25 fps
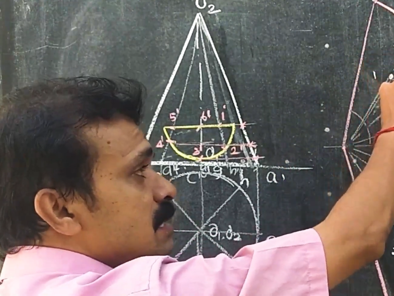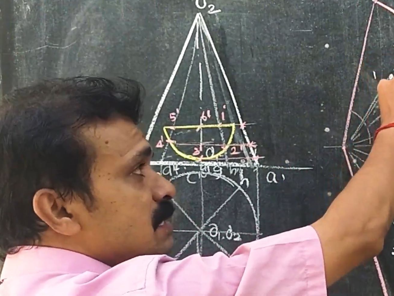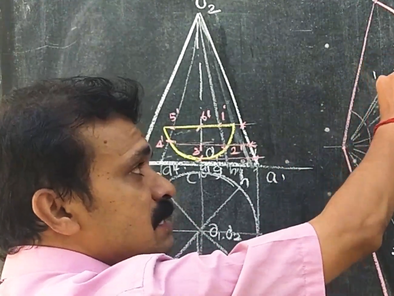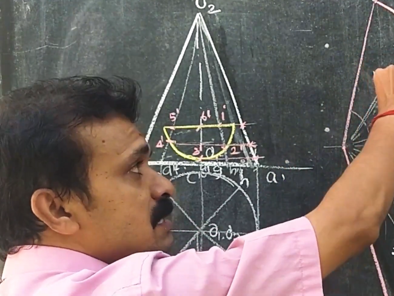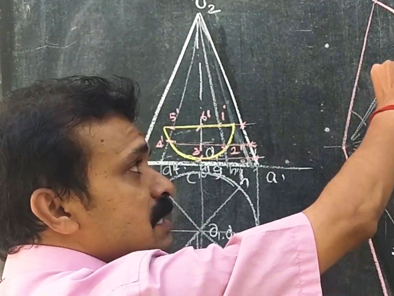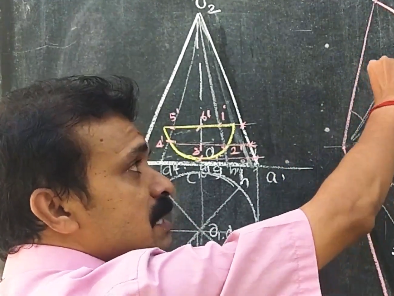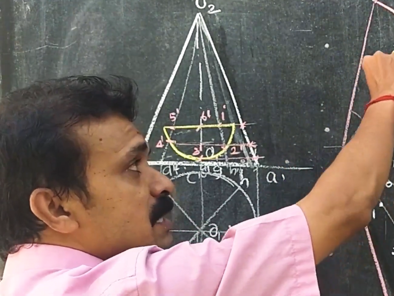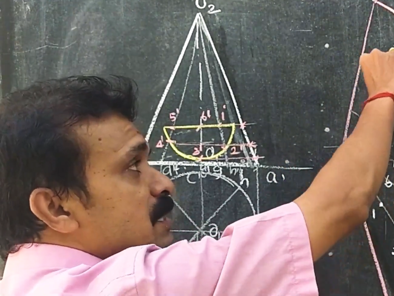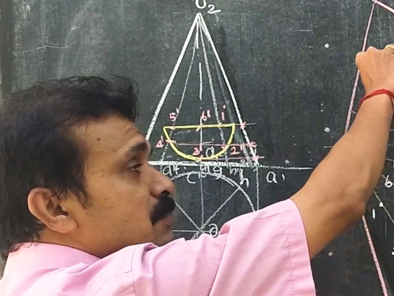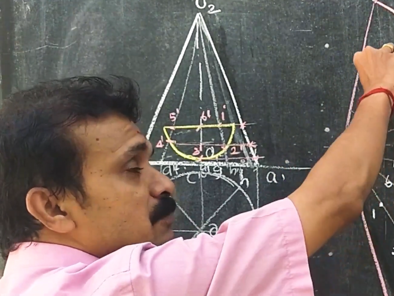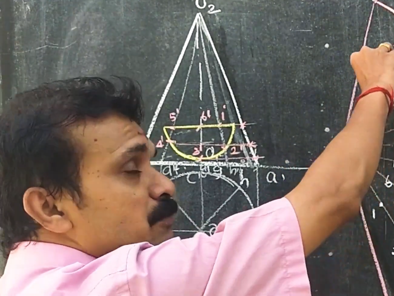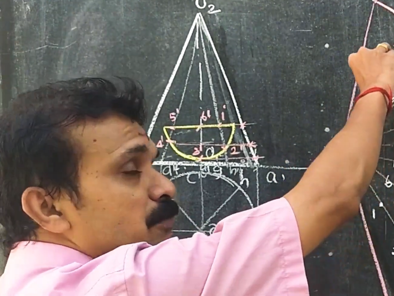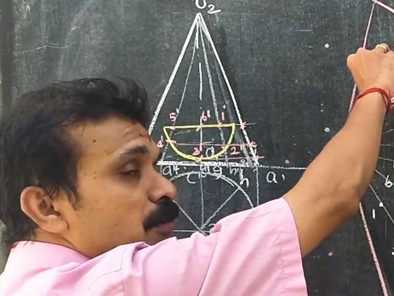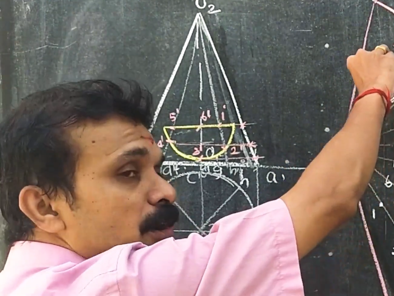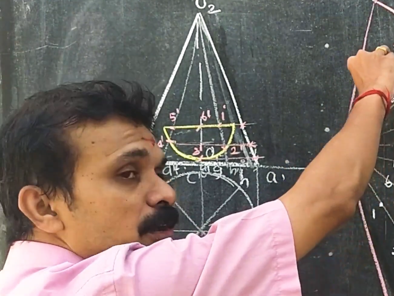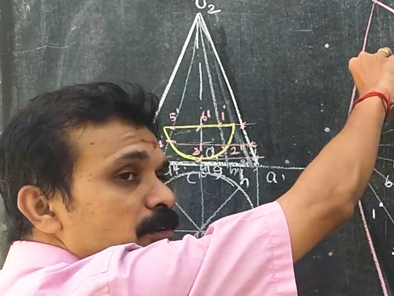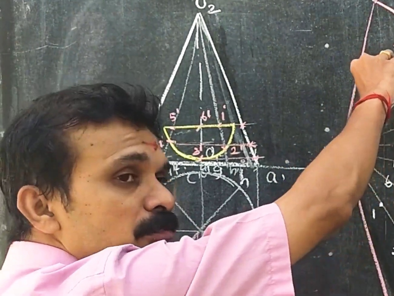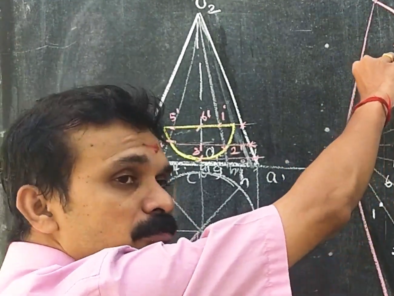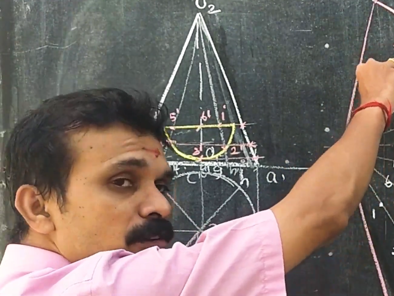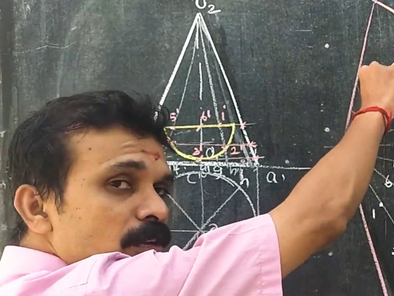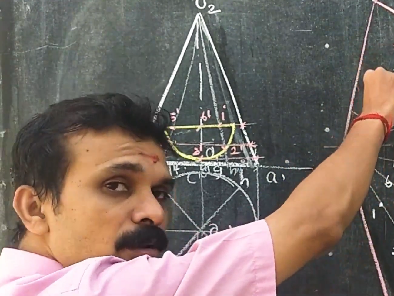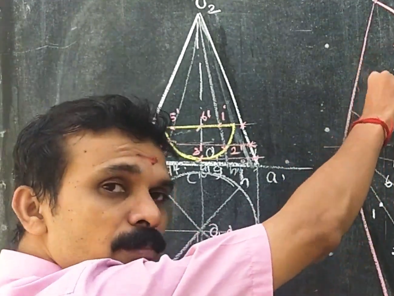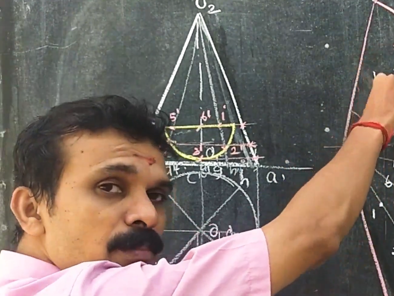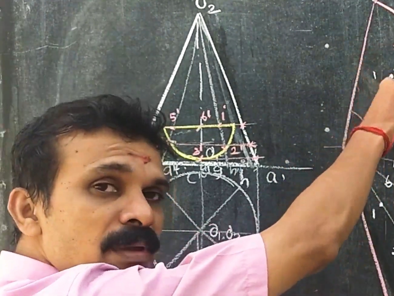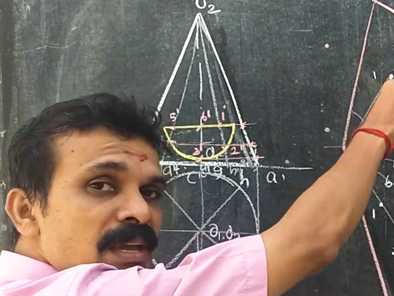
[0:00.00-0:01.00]
6 and
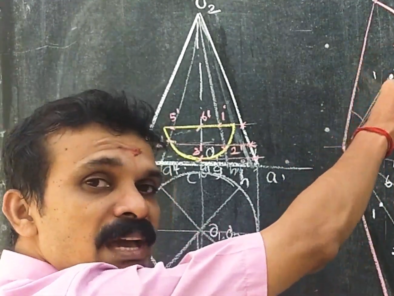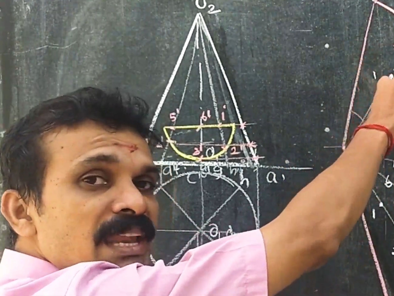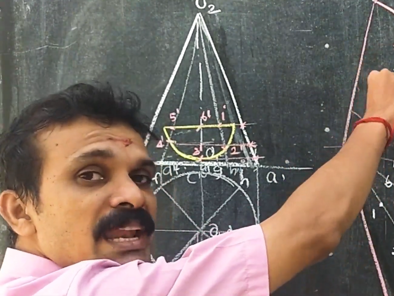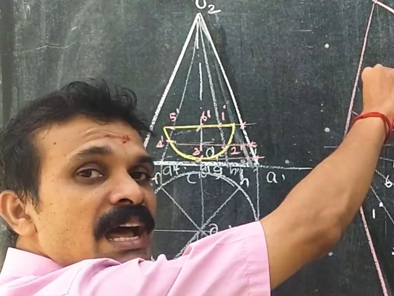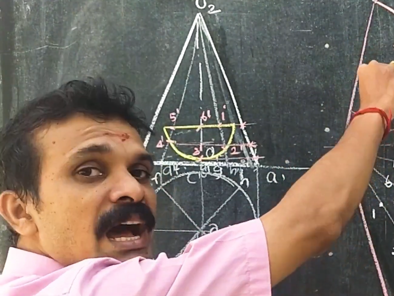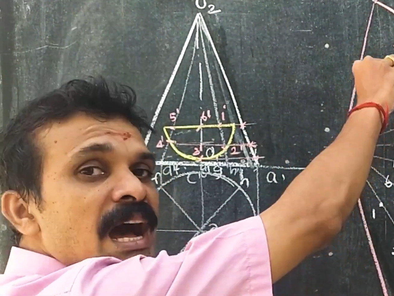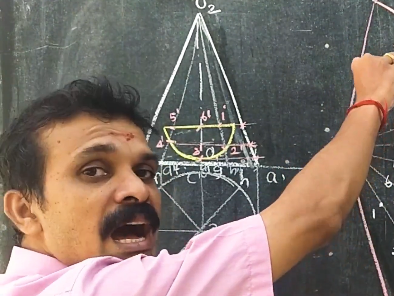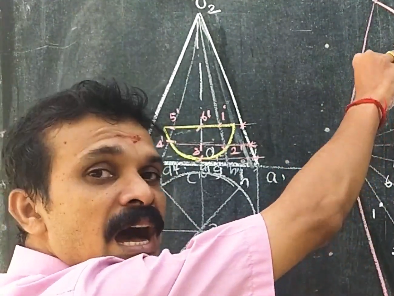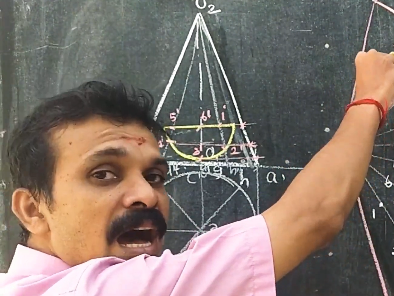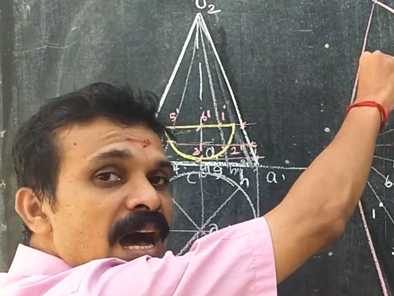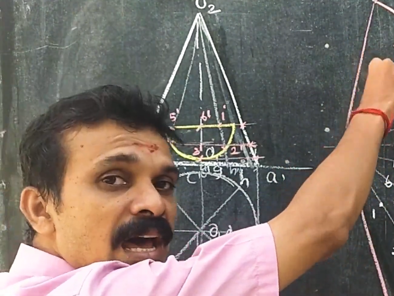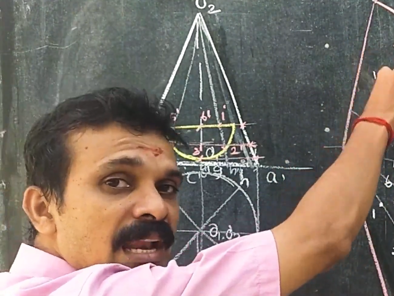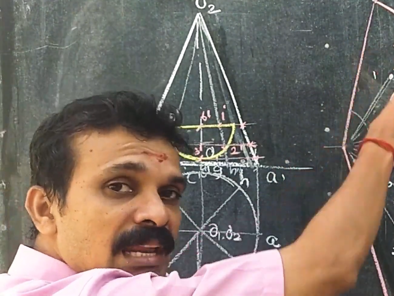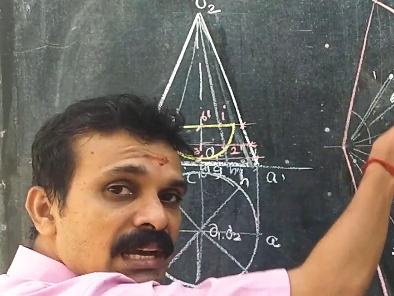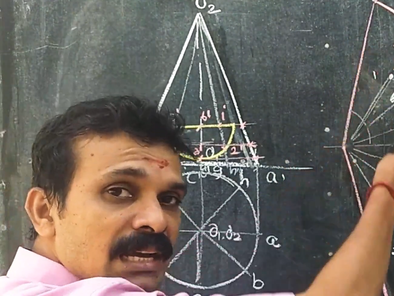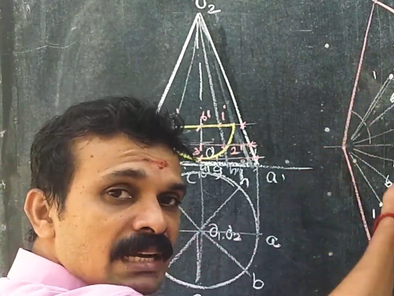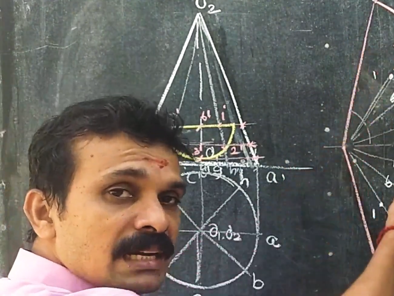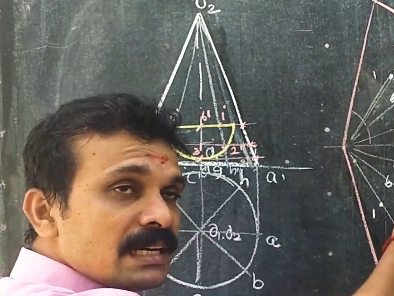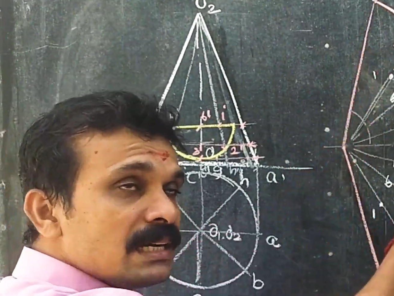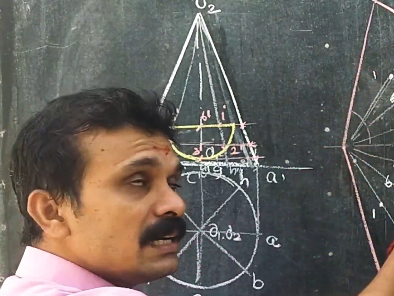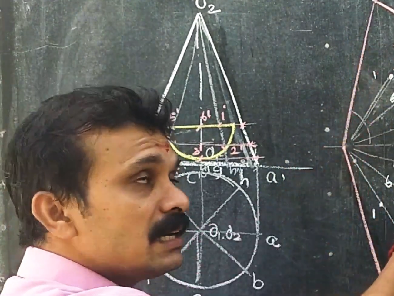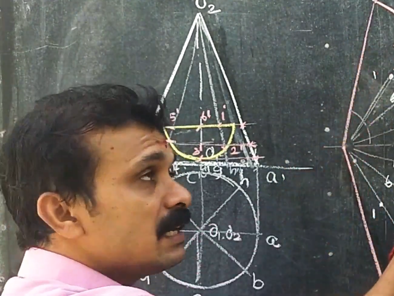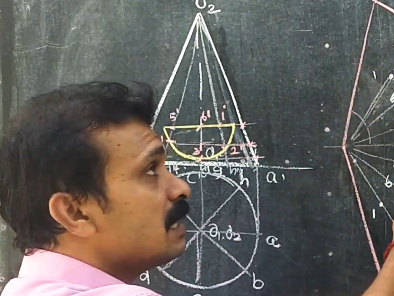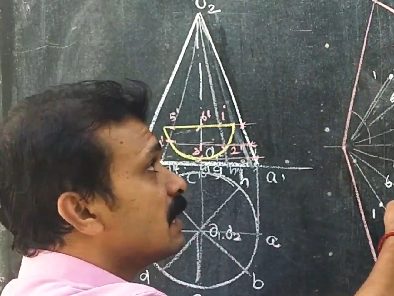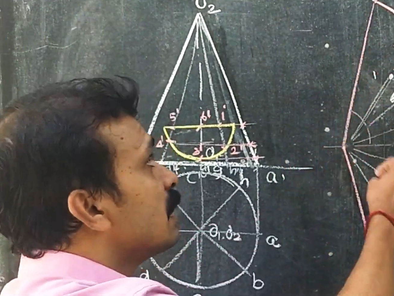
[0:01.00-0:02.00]
5 will be an
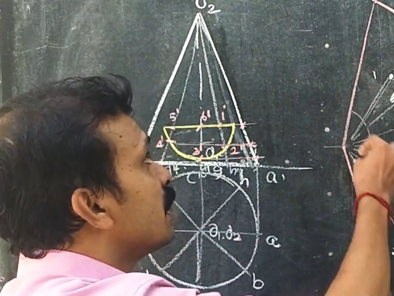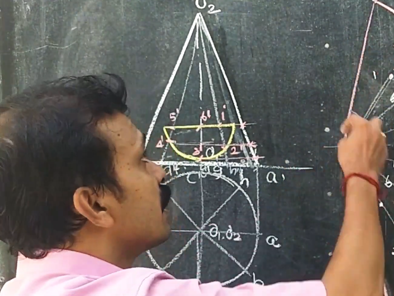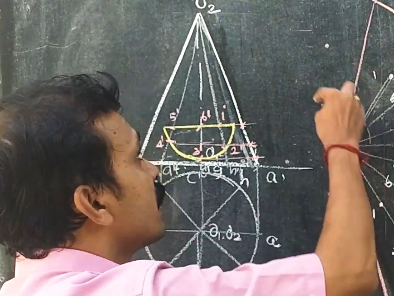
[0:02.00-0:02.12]
arc